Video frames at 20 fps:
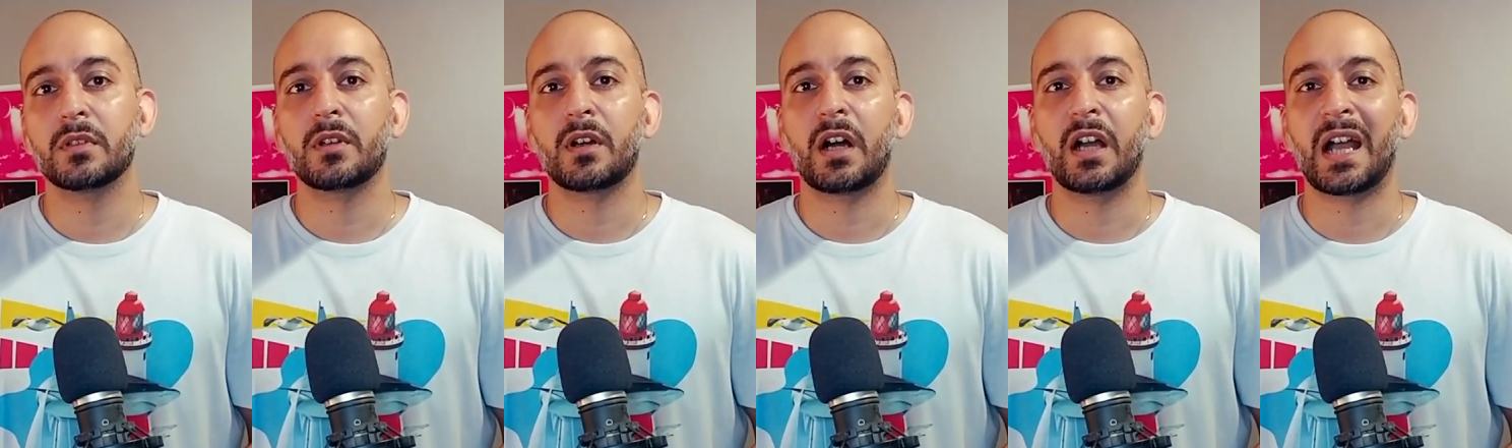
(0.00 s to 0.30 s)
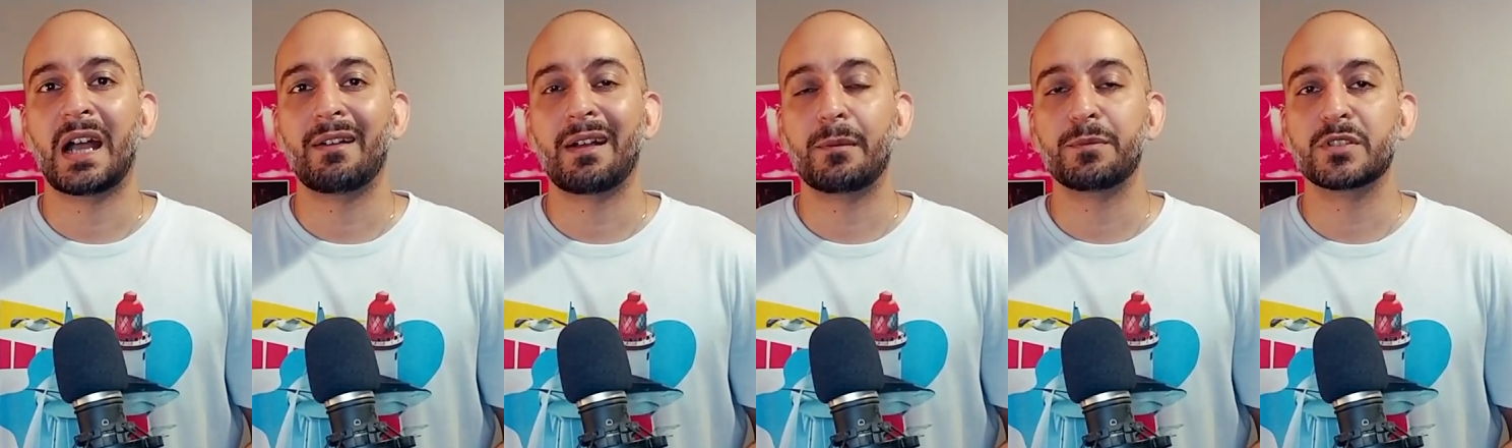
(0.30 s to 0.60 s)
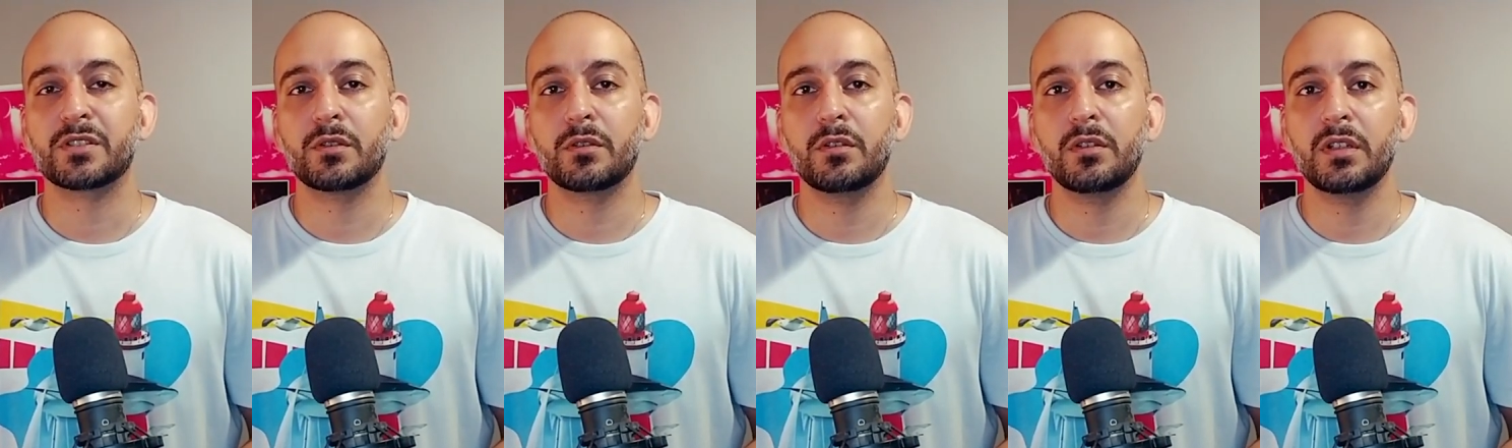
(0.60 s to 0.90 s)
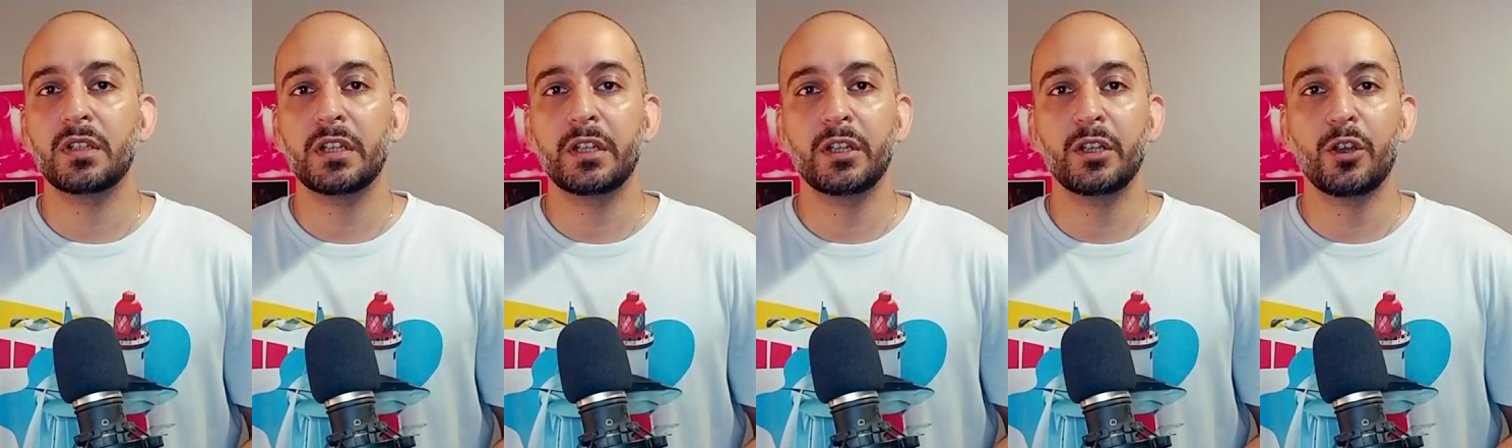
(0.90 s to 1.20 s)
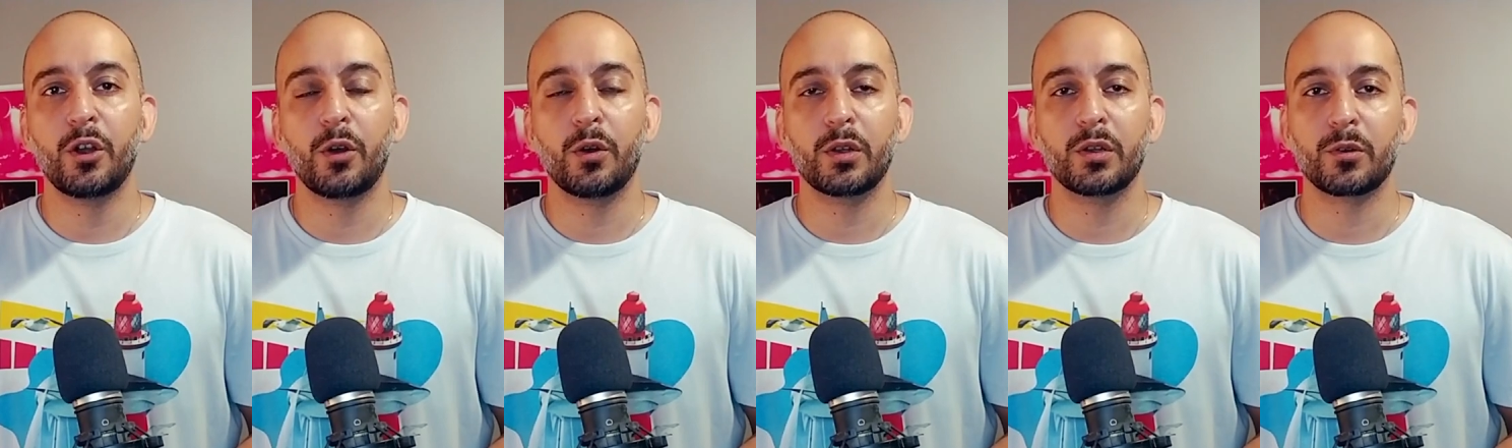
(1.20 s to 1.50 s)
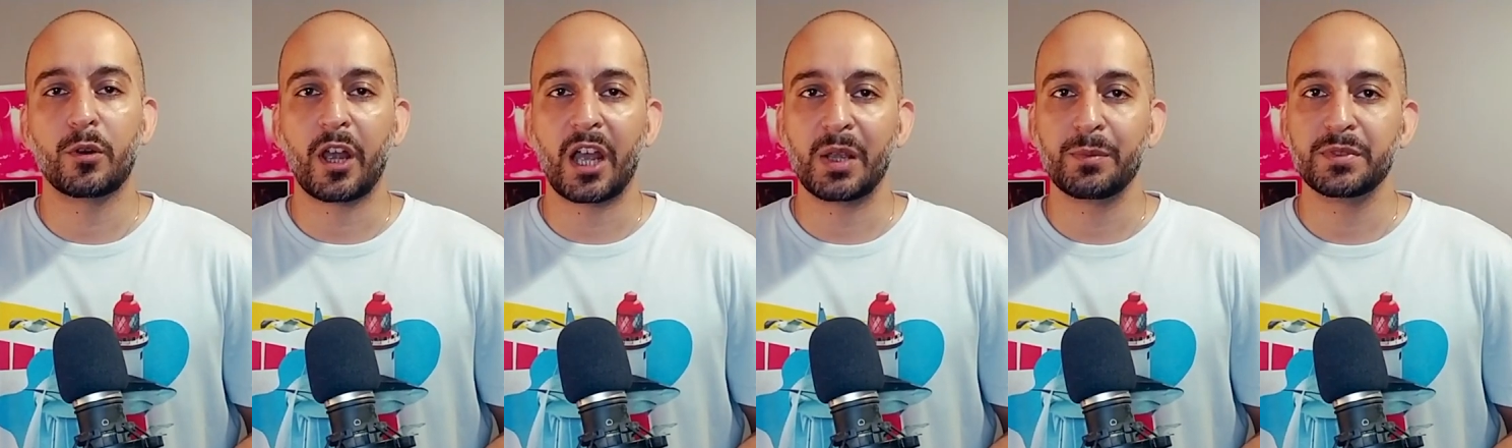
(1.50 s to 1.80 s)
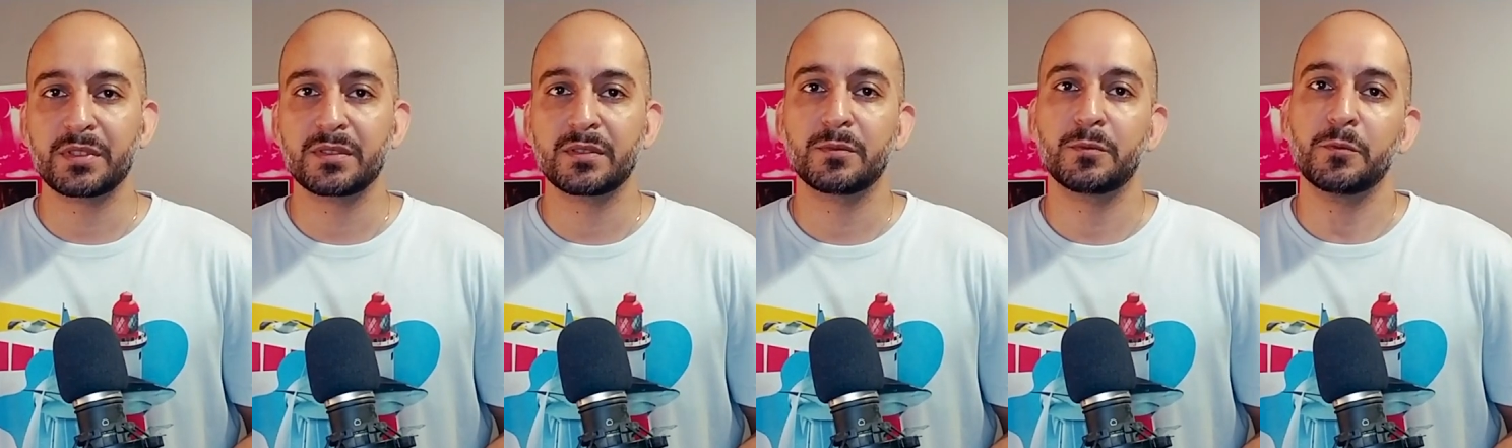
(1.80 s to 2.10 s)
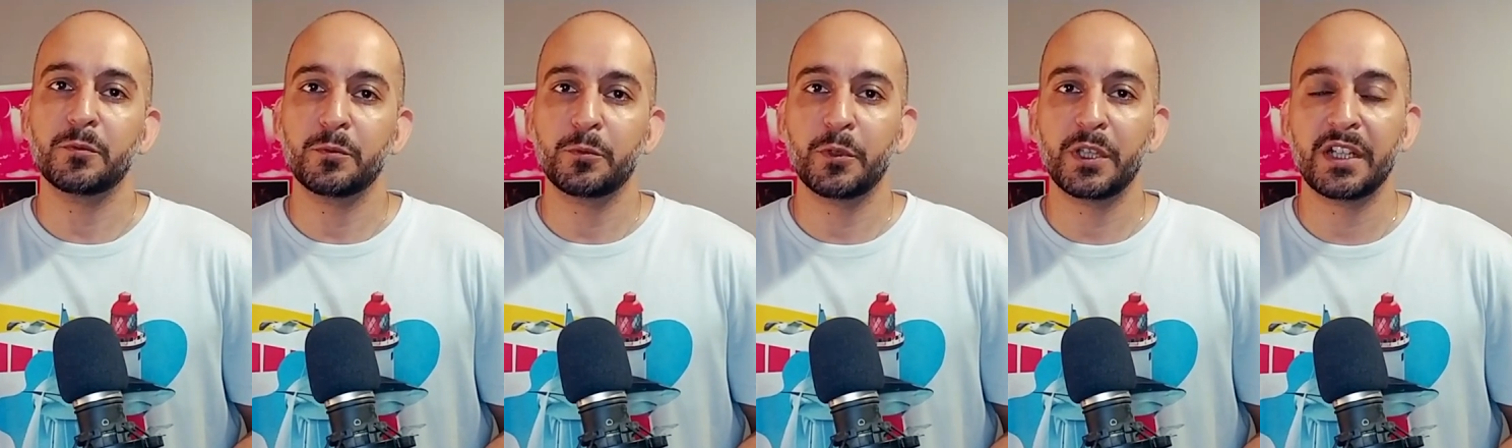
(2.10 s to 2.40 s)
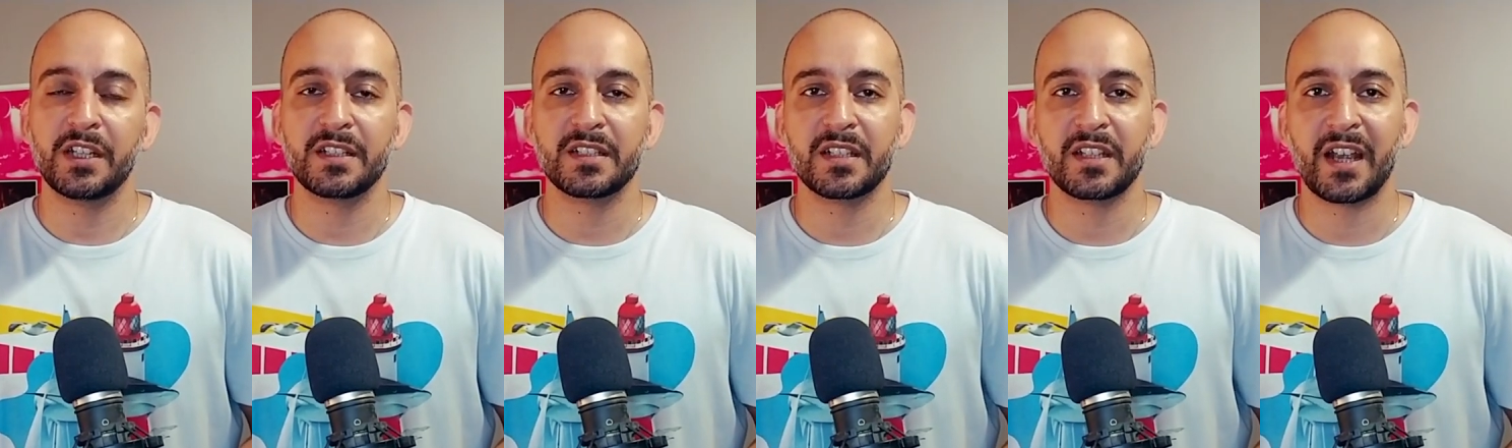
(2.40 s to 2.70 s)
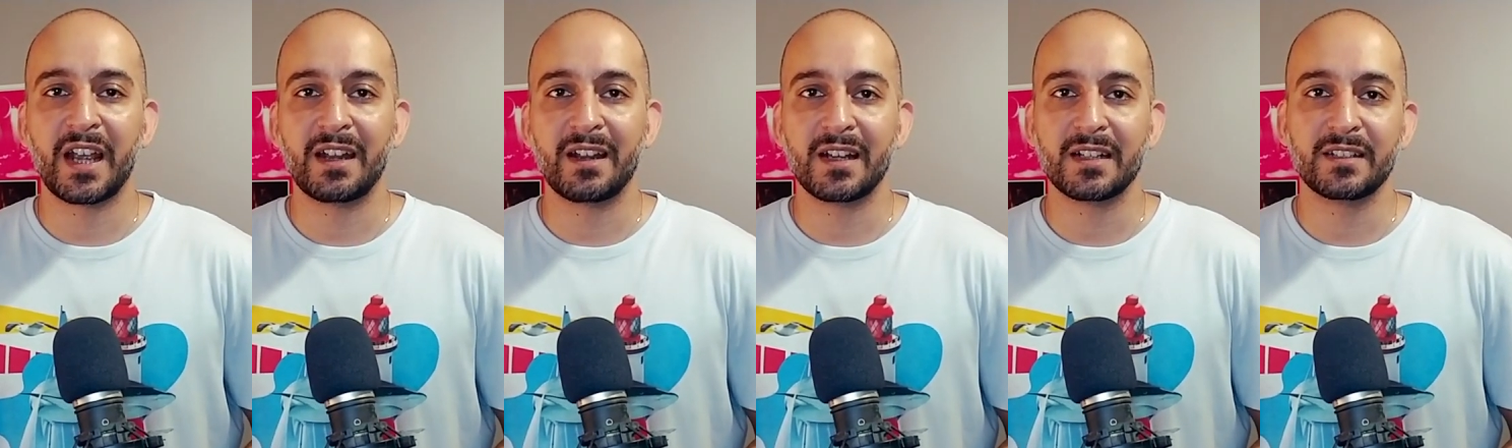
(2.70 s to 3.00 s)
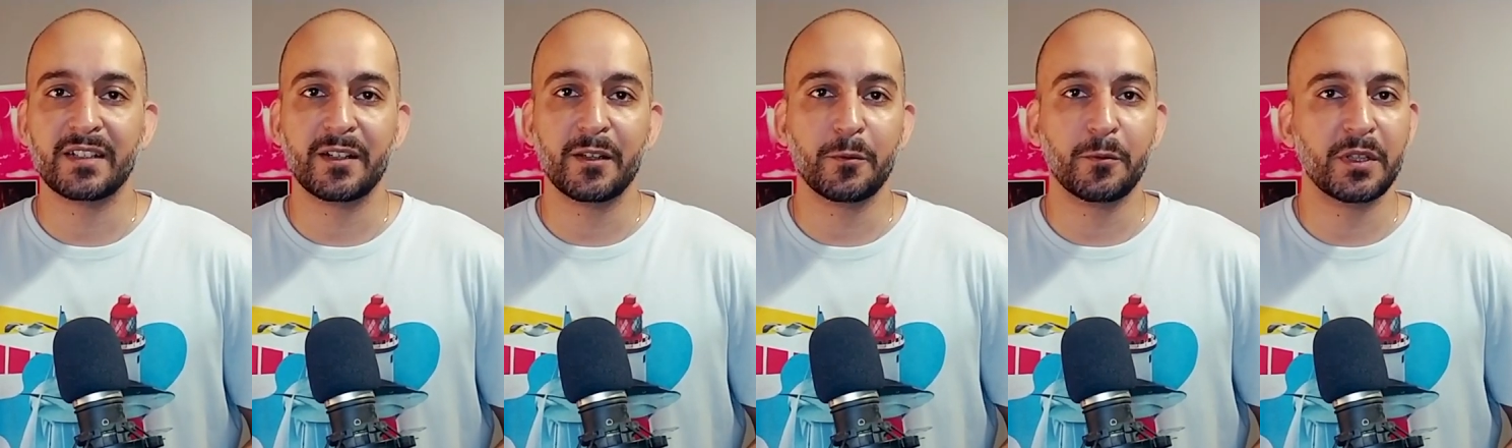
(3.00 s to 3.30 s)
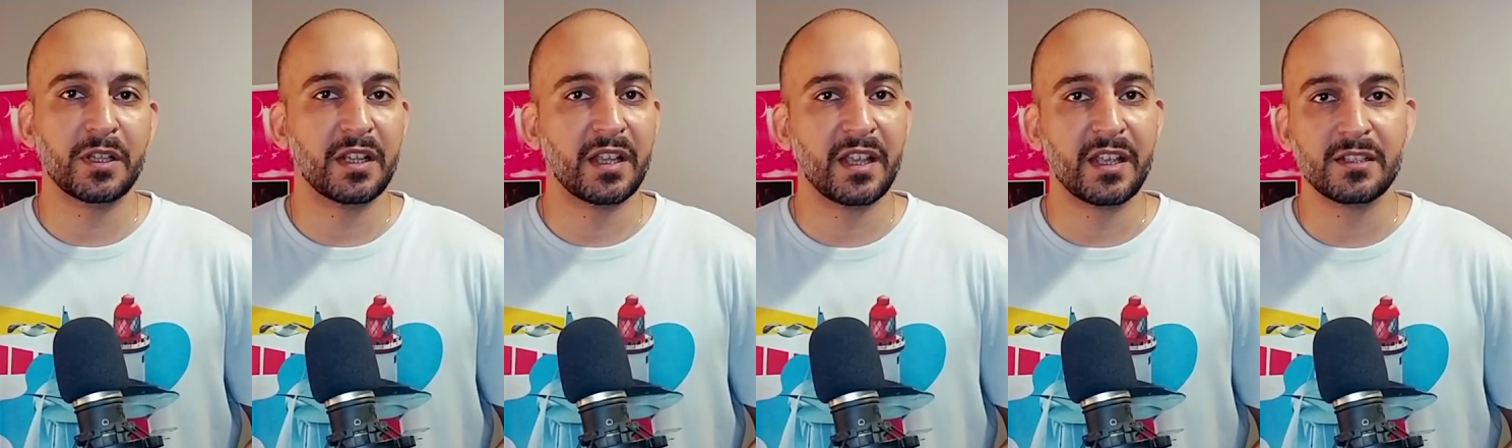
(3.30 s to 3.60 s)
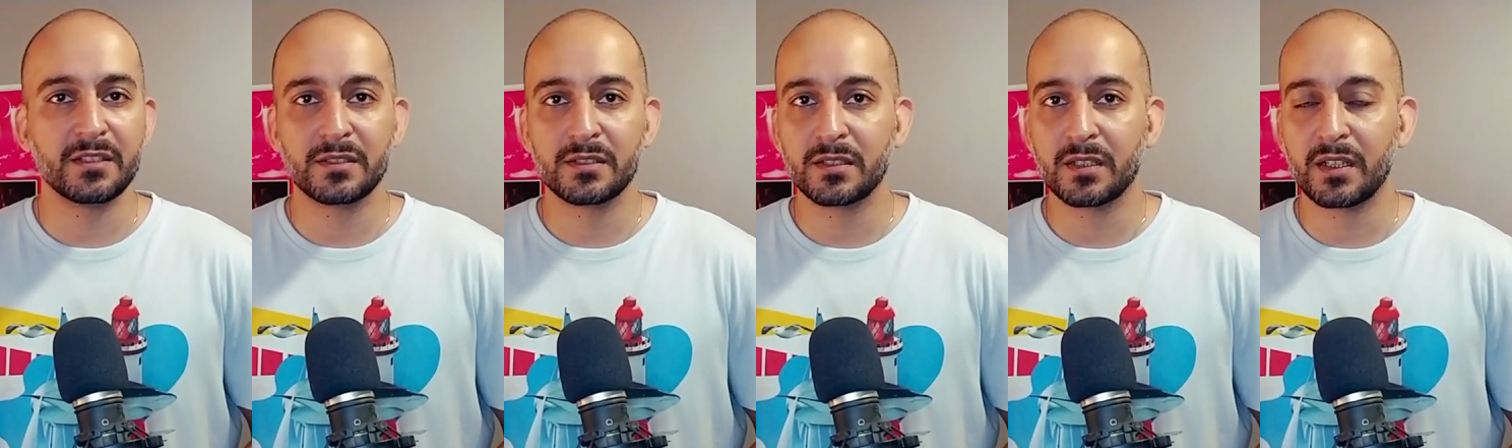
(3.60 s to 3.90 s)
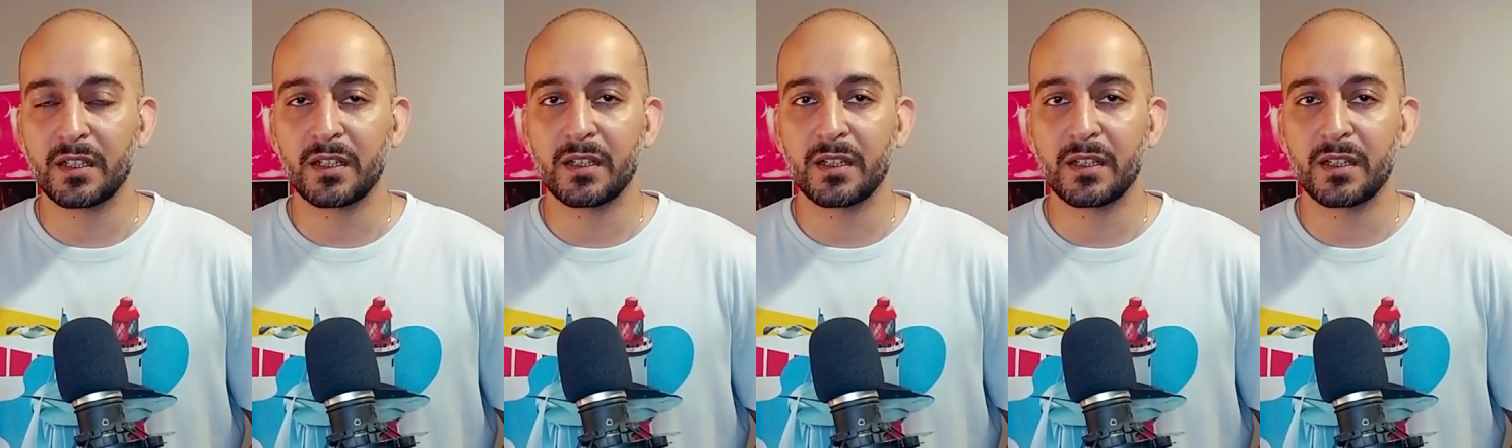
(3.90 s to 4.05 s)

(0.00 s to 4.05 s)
I have absolutely no gripes with his character, with his